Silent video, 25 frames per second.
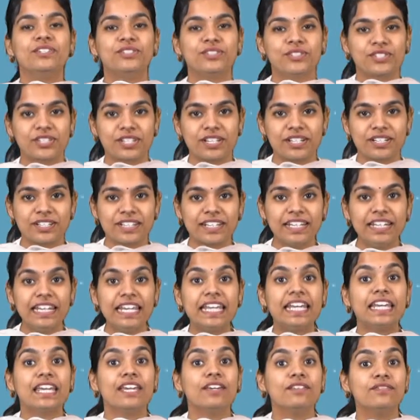Children,
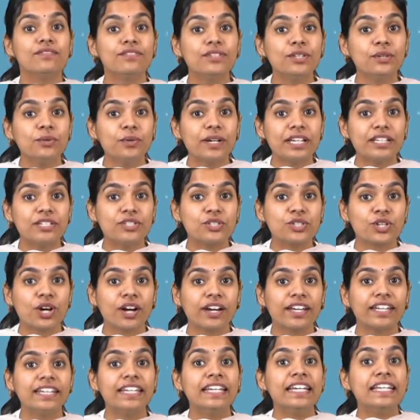if you
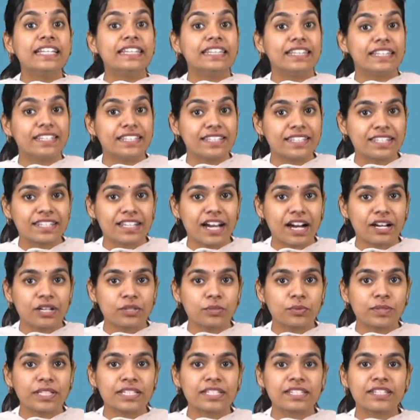enjoyed this tongue
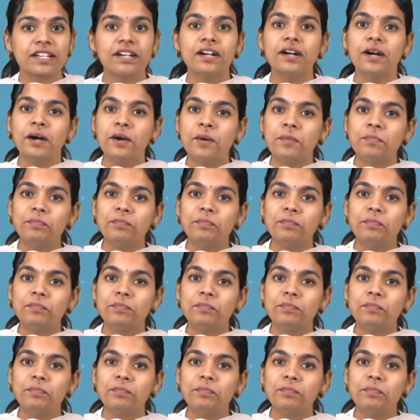twister,